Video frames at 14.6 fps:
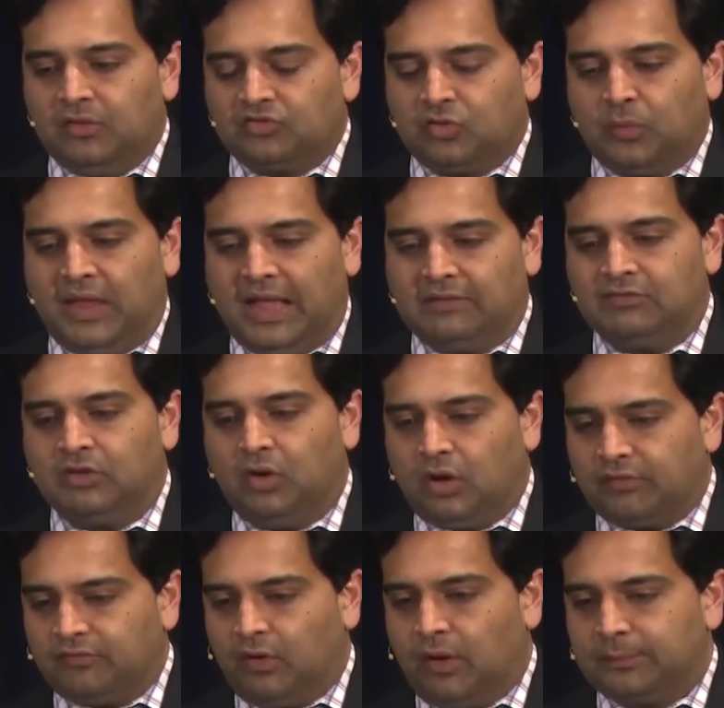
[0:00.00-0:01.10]
So we have a
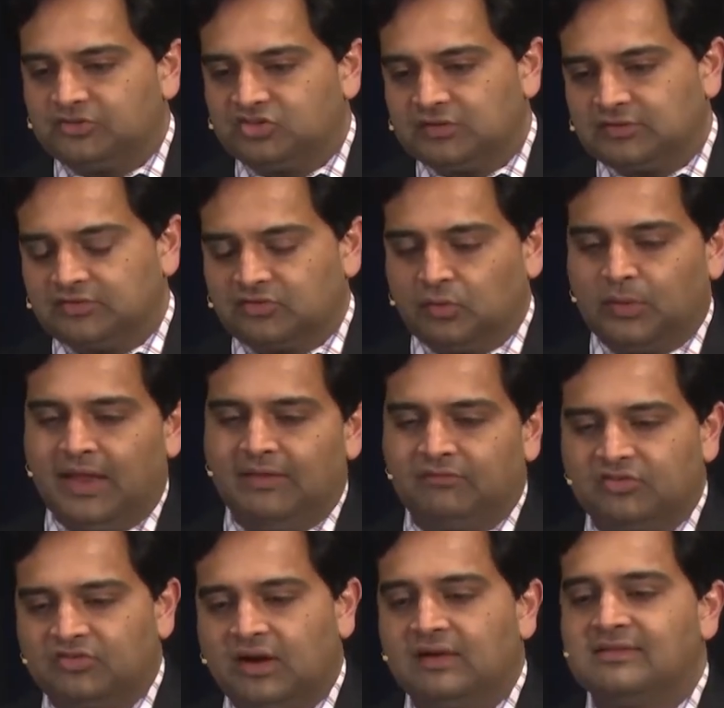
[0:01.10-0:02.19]
lot of options, so we have
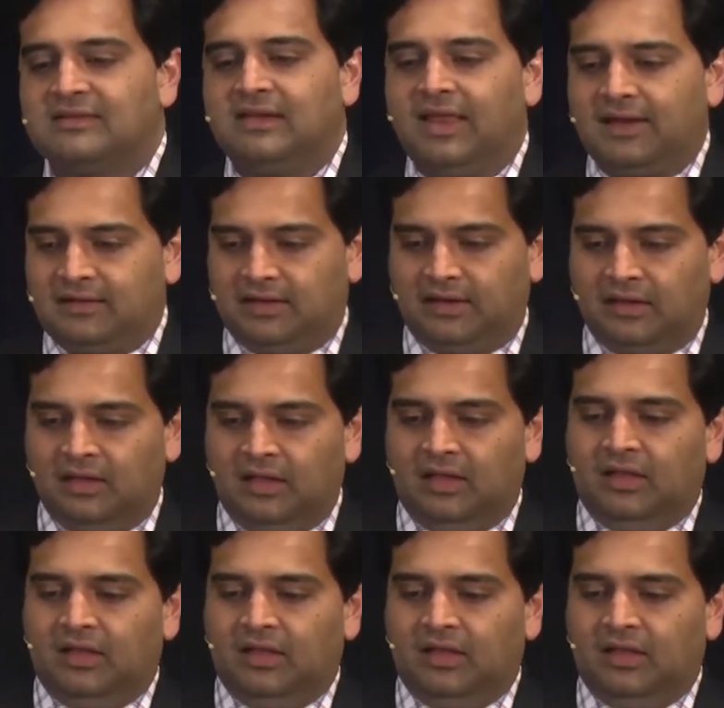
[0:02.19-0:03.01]
to start selecting.